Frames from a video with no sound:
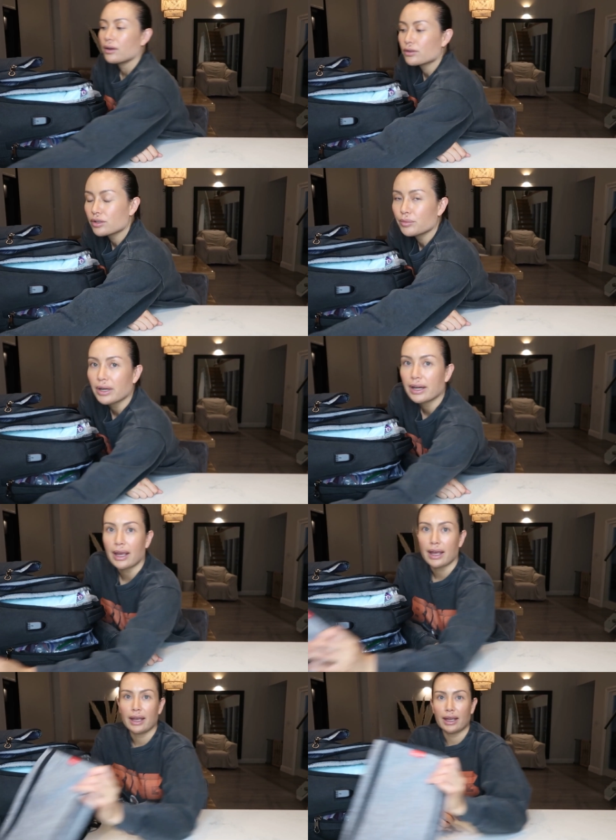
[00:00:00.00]
I also
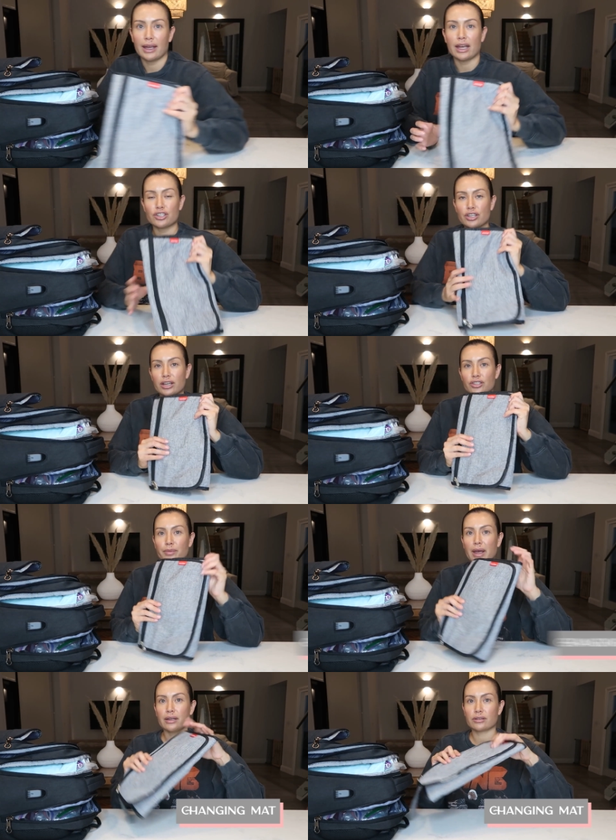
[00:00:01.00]
bring a change
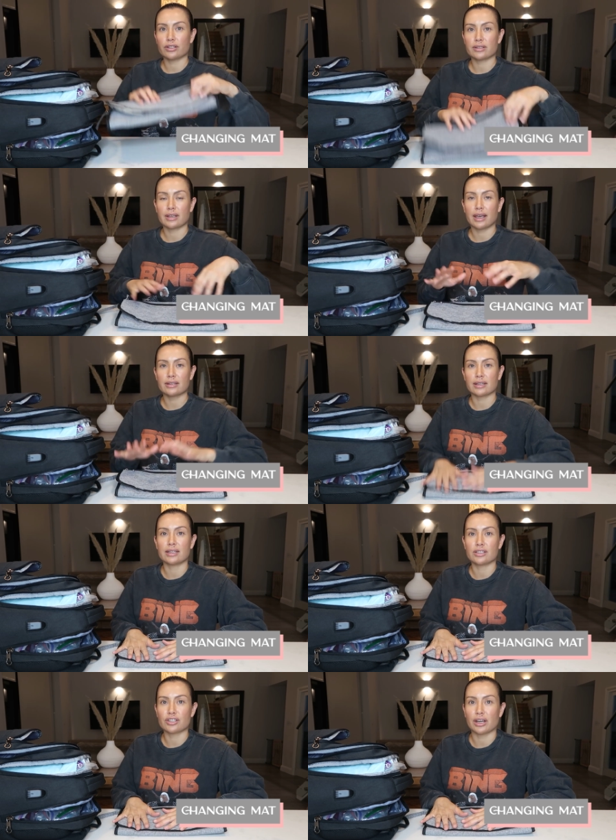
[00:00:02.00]
mat, just in case I
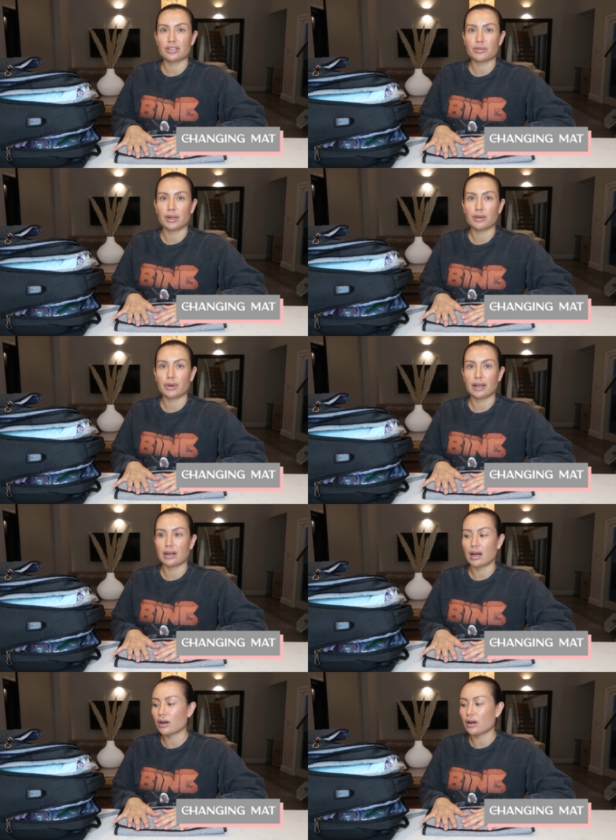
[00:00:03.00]
need to change him anywhere in a